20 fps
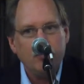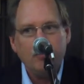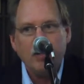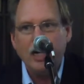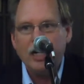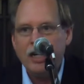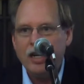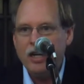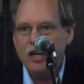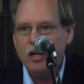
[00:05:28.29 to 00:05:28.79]

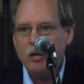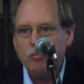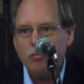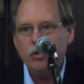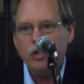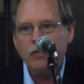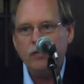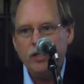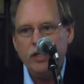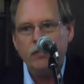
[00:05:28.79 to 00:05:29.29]
about a
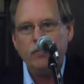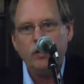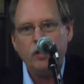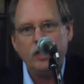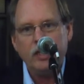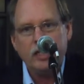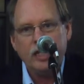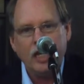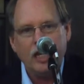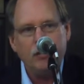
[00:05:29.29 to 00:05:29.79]
number of
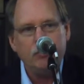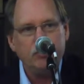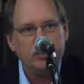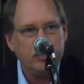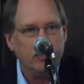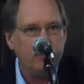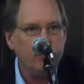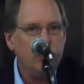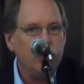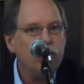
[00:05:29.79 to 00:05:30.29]
different
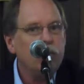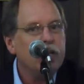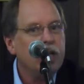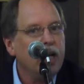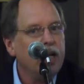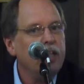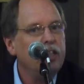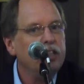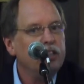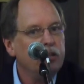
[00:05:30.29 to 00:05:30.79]
types of new
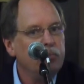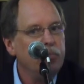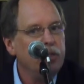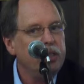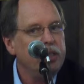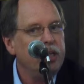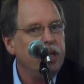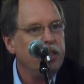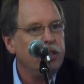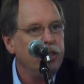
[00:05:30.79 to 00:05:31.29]
kinds of
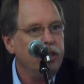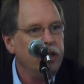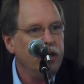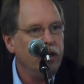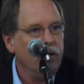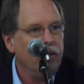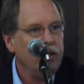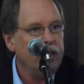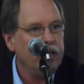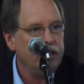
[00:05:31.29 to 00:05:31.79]
protected
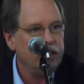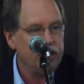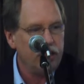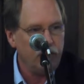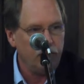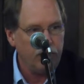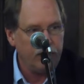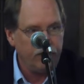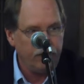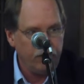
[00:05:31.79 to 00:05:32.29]
areas
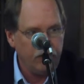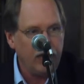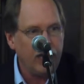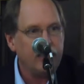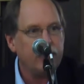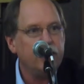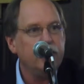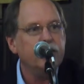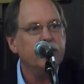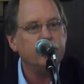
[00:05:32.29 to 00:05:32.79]
that
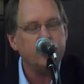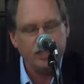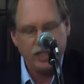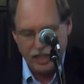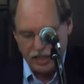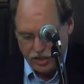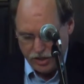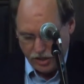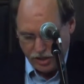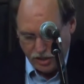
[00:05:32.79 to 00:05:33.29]
reflect this
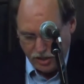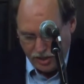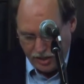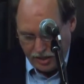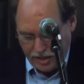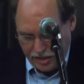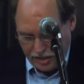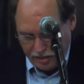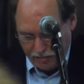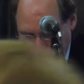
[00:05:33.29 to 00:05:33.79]
change in
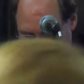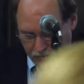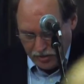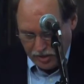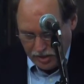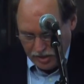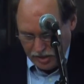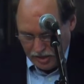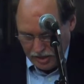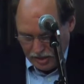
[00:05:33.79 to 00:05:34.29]
thinking.
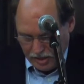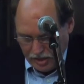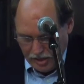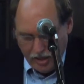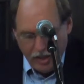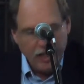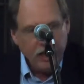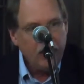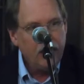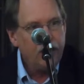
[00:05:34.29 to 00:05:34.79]

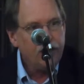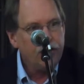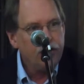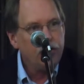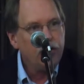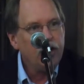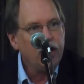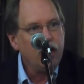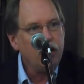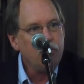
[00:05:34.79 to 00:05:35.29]

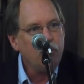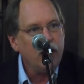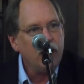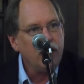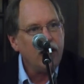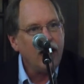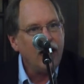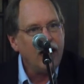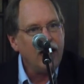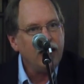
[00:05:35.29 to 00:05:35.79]
Third, I want
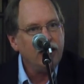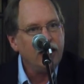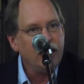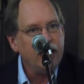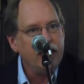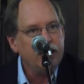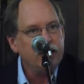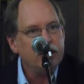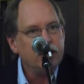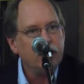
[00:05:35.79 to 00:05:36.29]
to
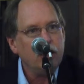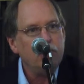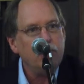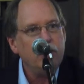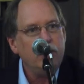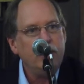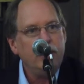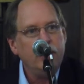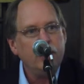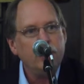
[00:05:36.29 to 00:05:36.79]
highlight some
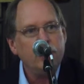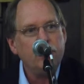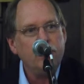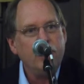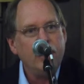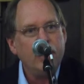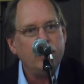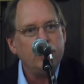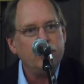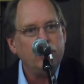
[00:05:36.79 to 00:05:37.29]
of the
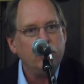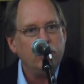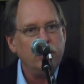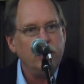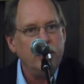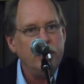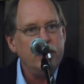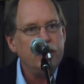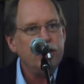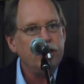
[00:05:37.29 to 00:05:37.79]
international
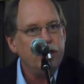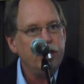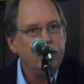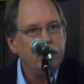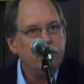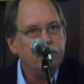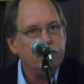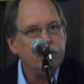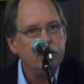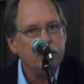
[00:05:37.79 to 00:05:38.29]

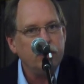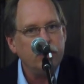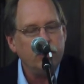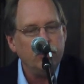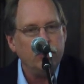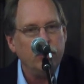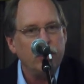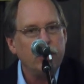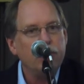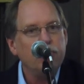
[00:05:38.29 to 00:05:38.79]
initiatives
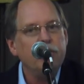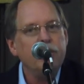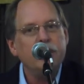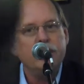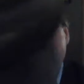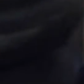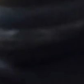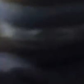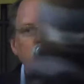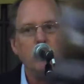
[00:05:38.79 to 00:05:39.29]
to
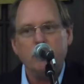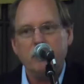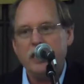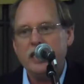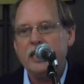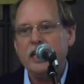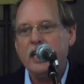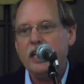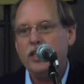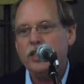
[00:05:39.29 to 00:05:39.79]
increase the
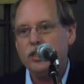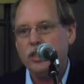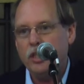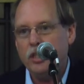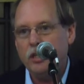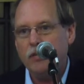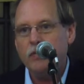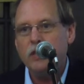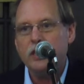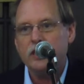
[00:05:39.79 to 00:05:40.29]

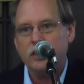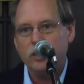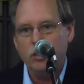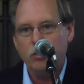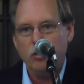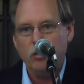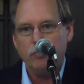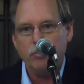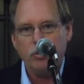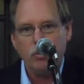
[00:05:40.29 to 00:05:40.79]
implementation of this
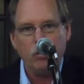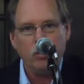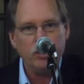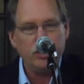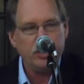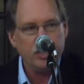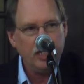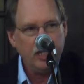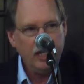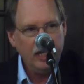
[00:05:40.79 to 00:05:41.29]
new
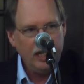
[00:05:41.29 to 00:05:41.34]
approach.